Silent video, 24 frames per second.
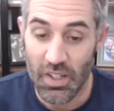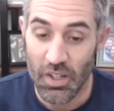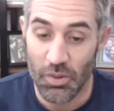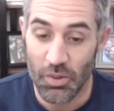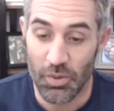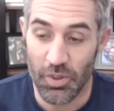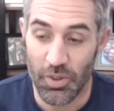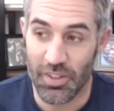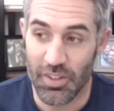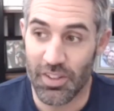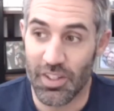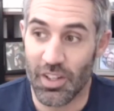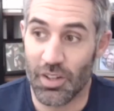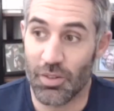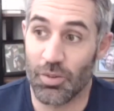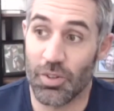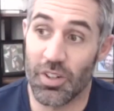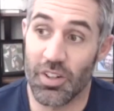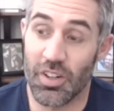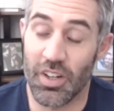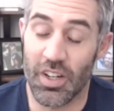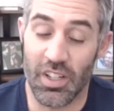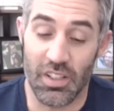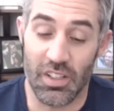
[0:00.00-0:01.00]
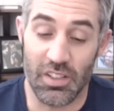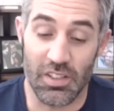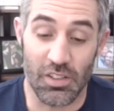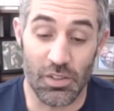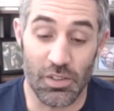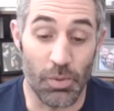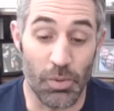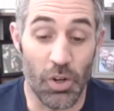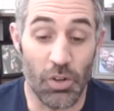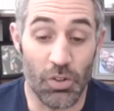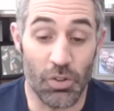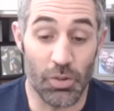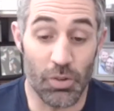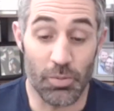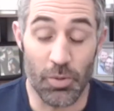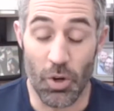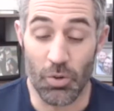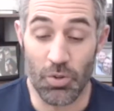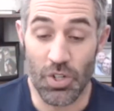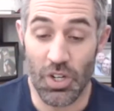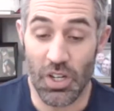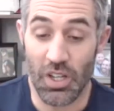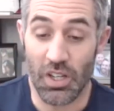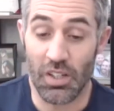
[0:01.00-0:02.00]
whether they were in small group
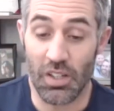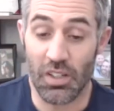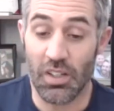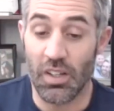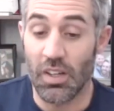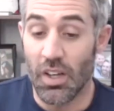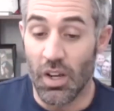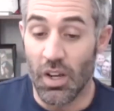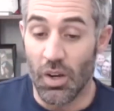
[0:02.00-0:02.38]
coaching,